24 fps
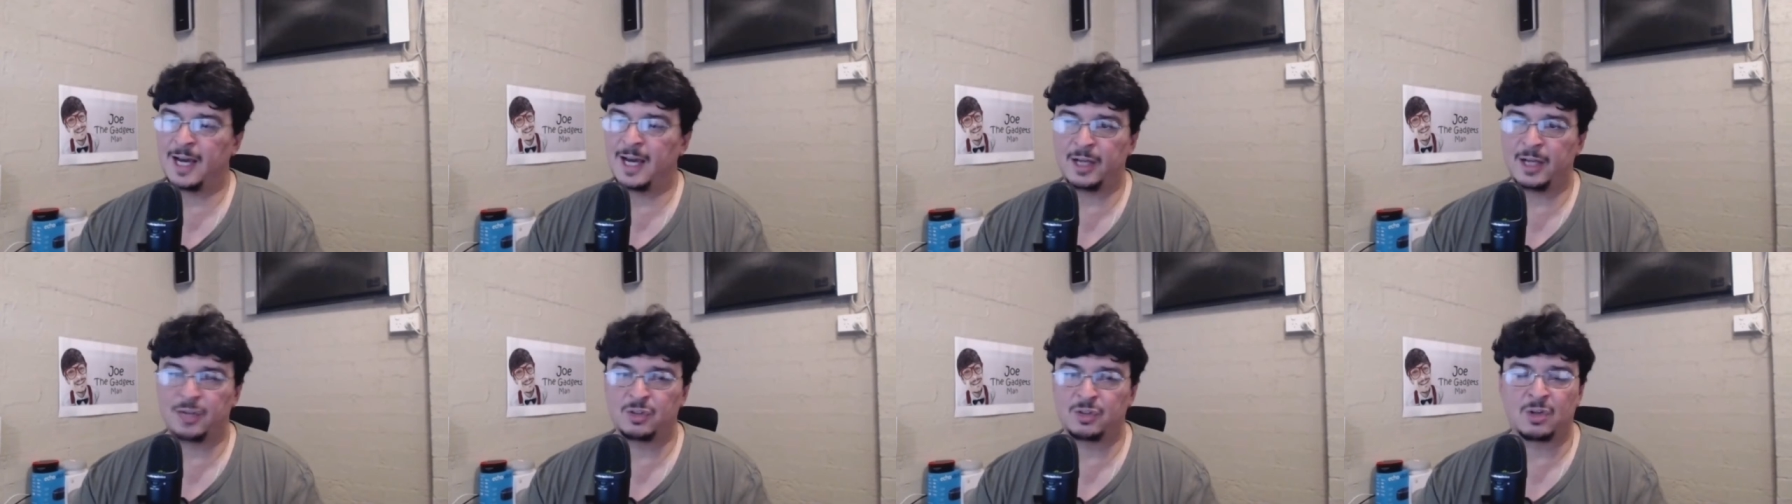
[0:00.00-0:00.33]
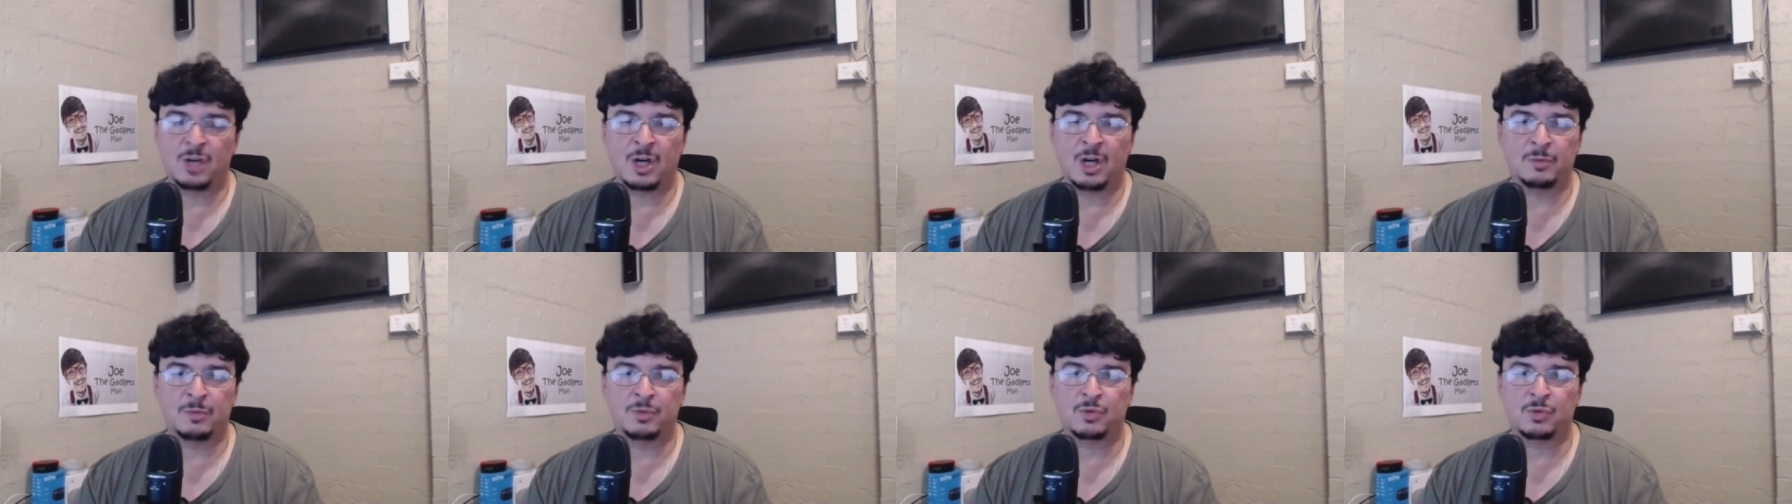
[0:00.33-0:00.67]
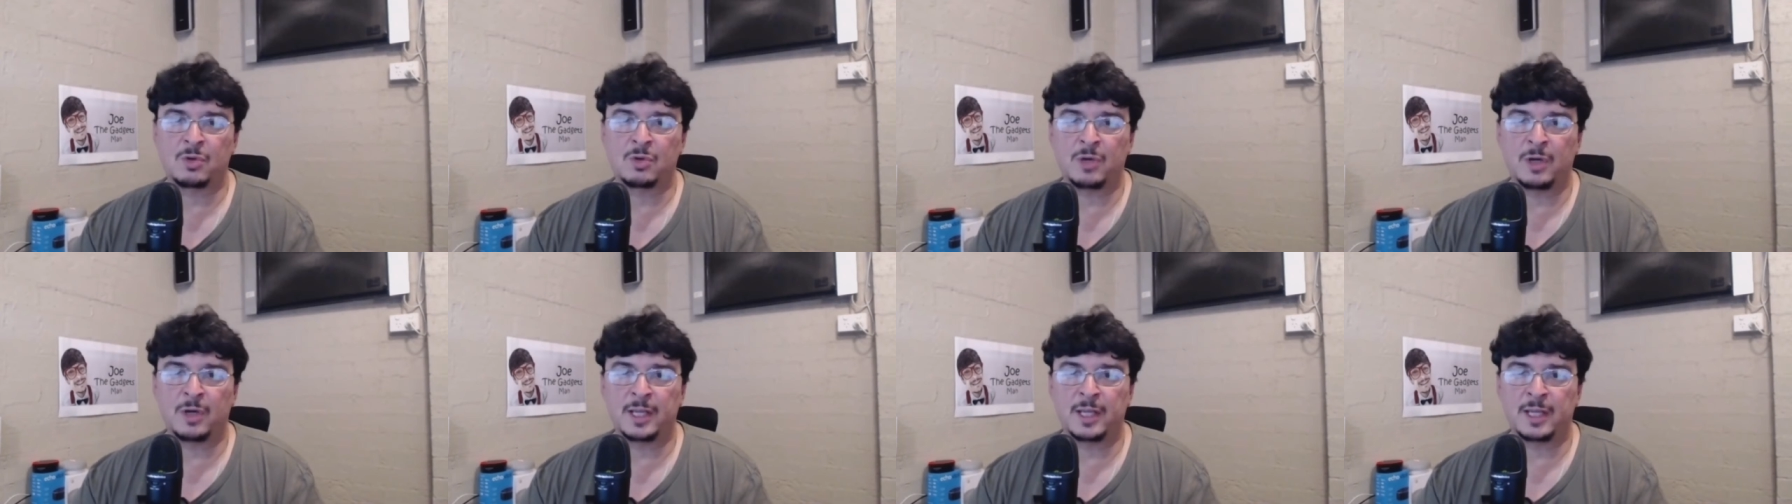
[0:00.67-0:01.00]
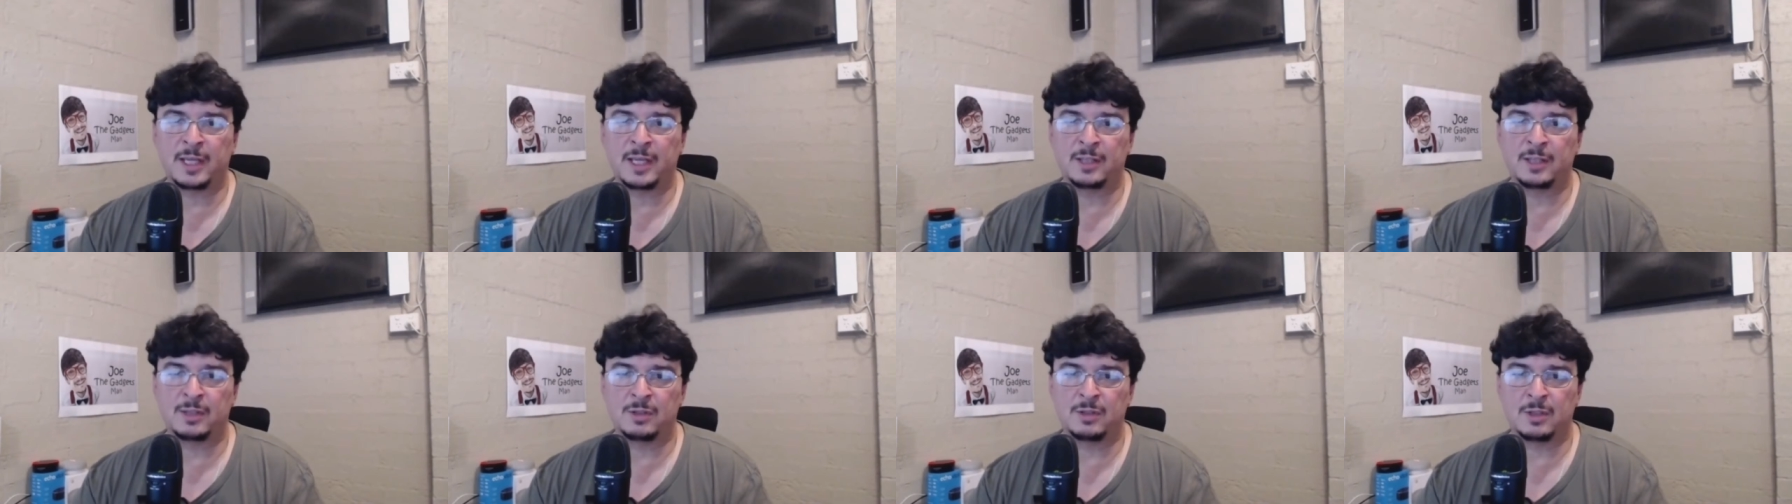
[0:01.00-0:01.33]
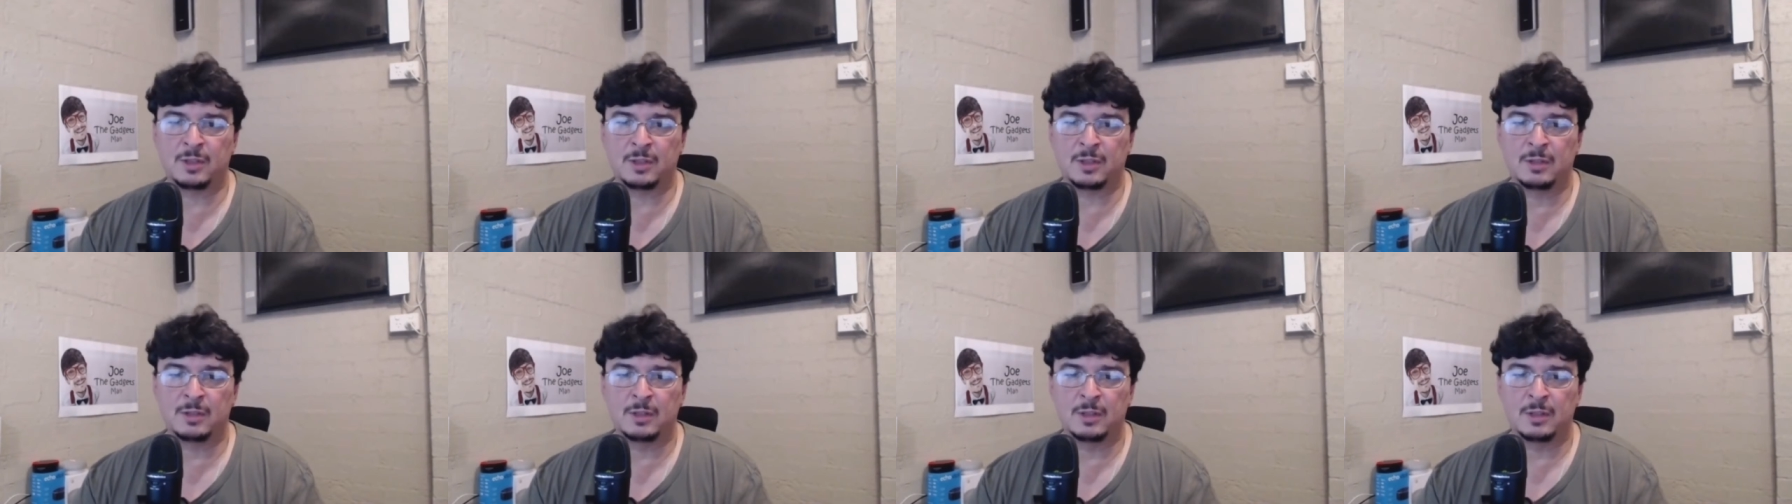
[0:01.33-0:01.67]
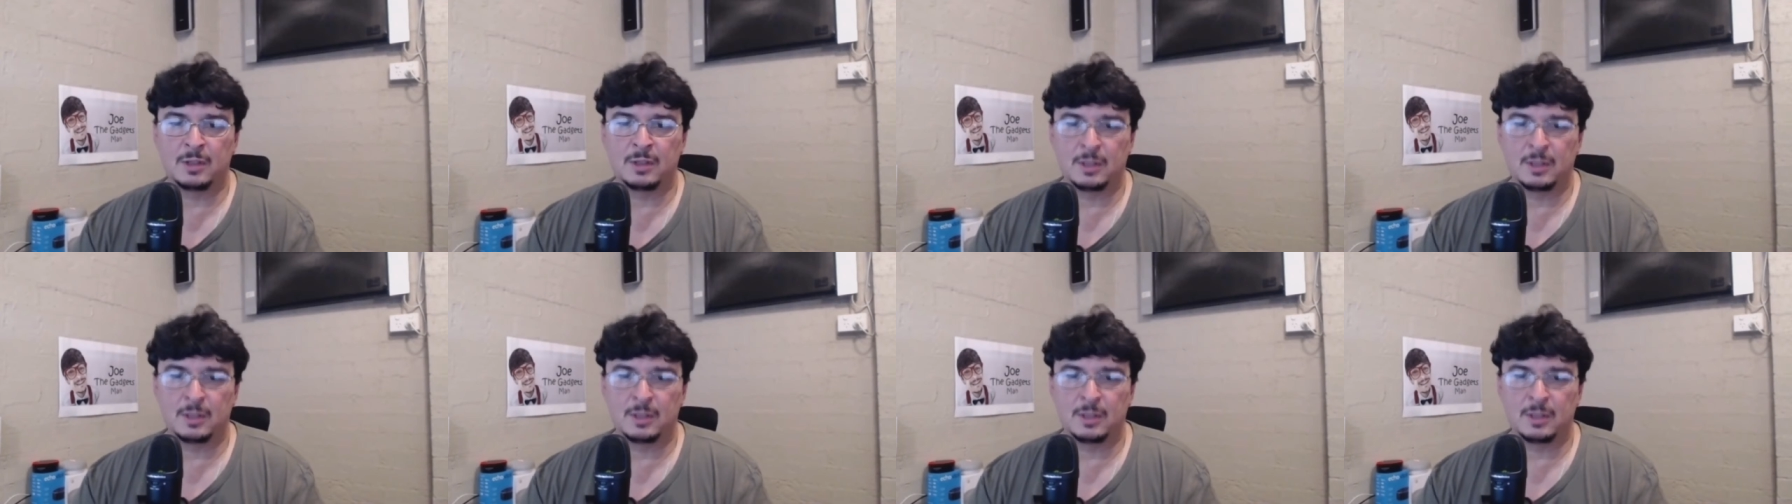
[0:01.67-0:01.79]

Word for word: hard time to try and get the